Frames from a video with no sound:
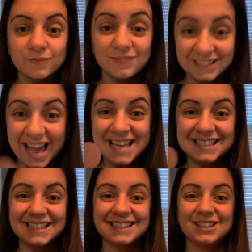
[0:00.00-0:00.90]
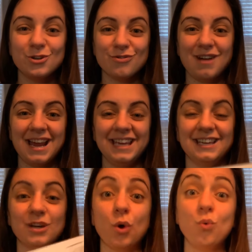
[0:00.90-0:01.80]
Yes, you're right.
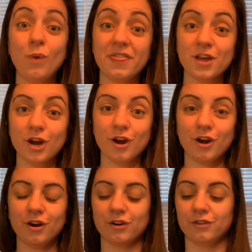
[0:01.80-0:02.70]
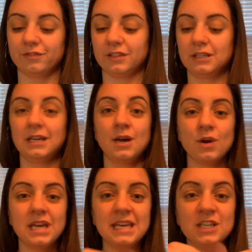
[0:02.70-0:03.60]
With a curve.
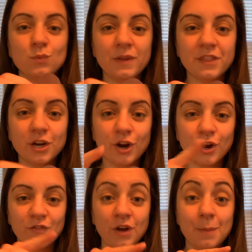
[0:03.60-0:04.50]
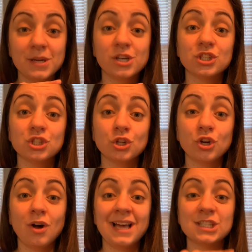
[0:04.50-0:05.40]
It is with the curve because a
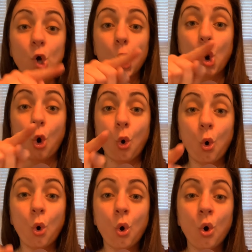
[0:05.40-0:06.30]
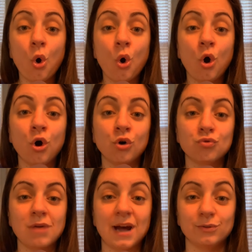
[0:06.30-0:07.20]
circle has all
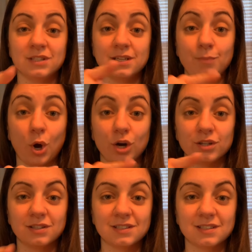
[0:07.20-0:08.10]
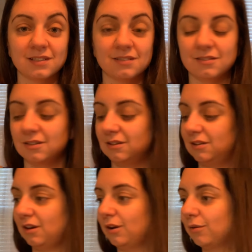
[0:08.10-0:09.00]
rounded parts.
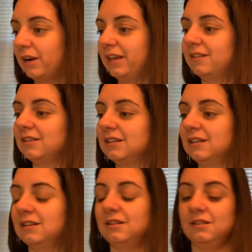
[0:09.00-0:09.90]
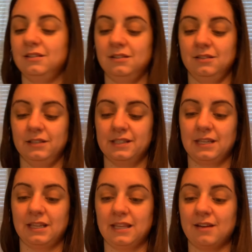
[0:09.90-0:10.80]
All right. Let's
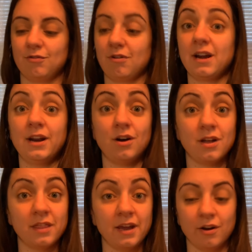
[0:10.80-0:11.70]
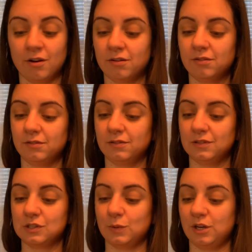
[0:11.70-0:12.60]
get that right on there
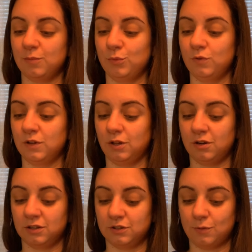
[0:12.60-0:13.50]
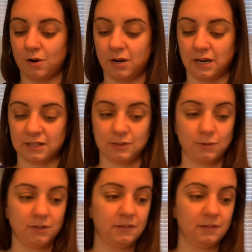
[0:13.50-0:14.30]
so we can move along to our next one.